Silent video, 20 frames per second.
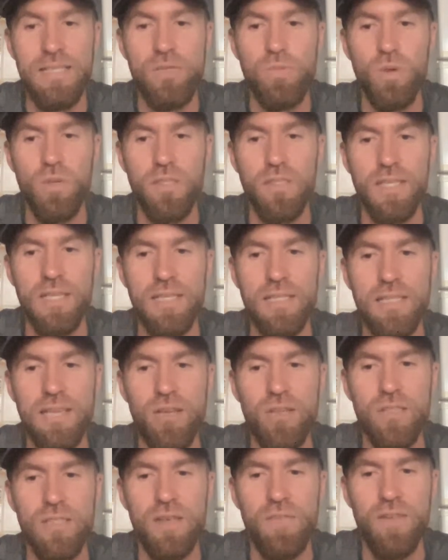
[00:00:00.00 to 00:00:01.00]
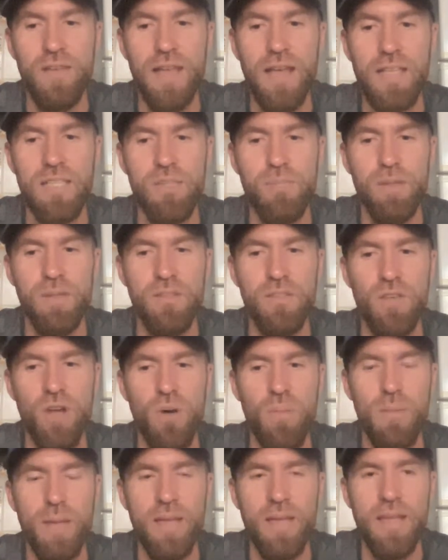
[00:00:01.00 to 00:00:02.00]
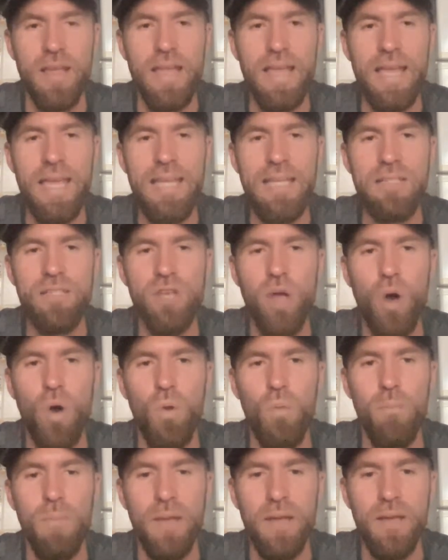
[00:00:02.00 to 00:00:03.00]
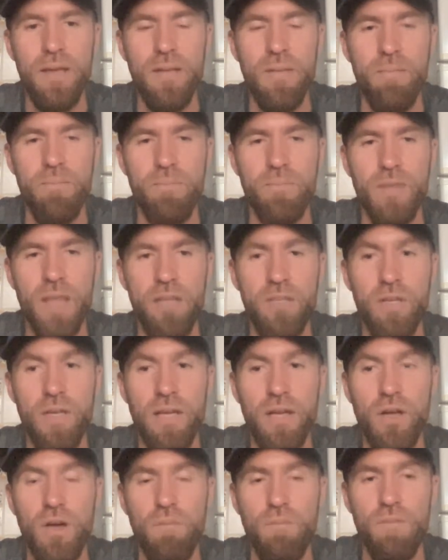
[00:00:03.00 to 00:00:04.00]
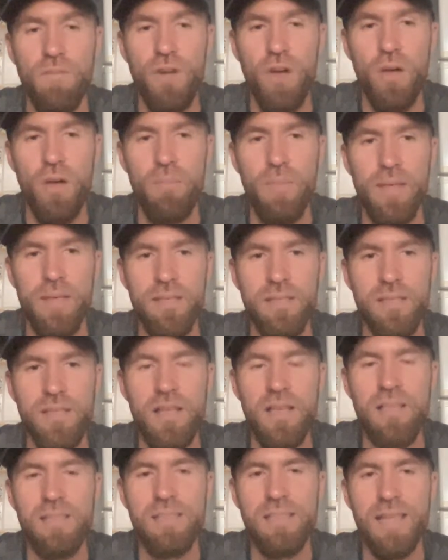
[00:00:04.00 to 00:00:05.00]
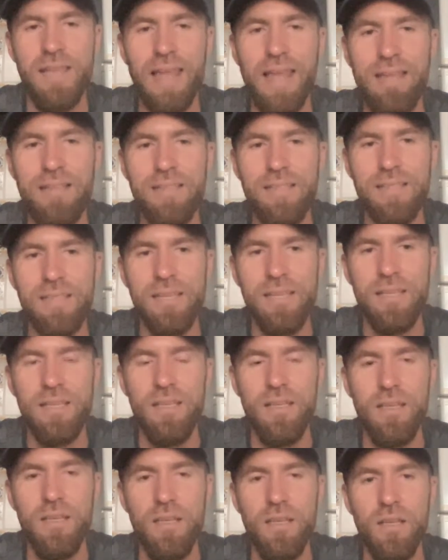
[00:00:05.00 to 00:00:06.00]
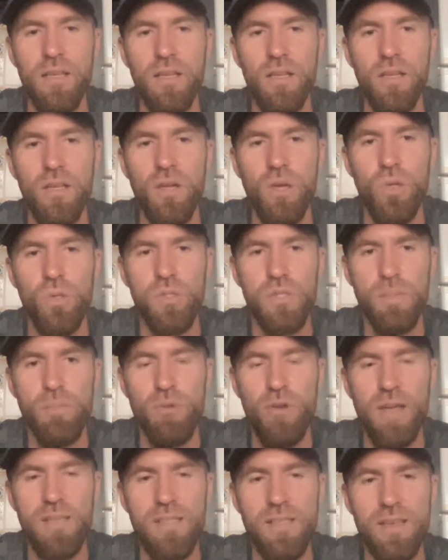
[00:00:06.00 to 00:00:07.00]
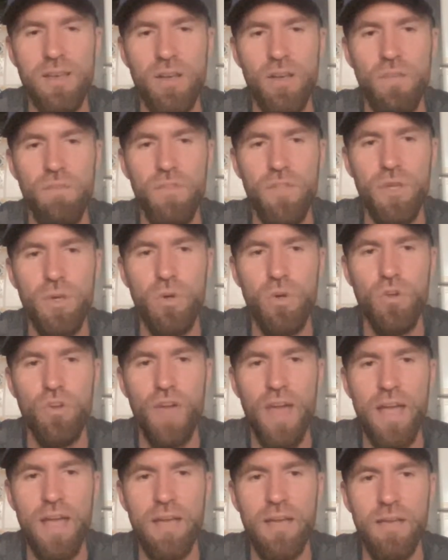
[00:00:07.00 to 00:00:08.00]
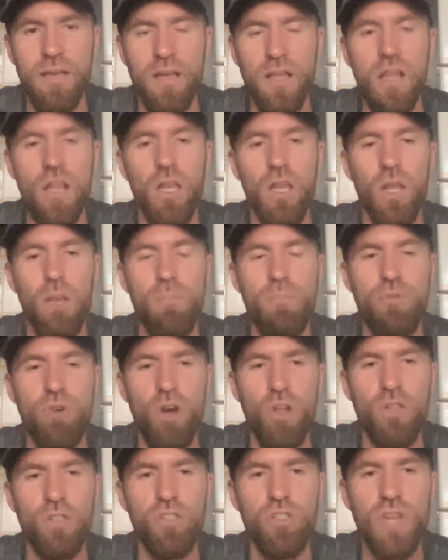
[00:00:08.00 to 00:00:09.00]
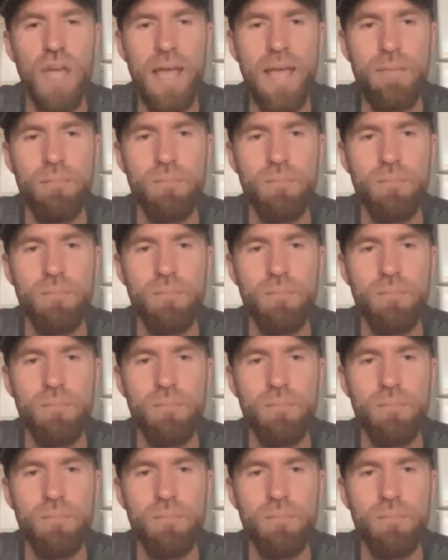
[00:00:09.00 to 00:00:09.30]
This is what 6079 Smith told me. He told me, and you can confirm this, Zelensky, who's the president of the Ukraine, LeBron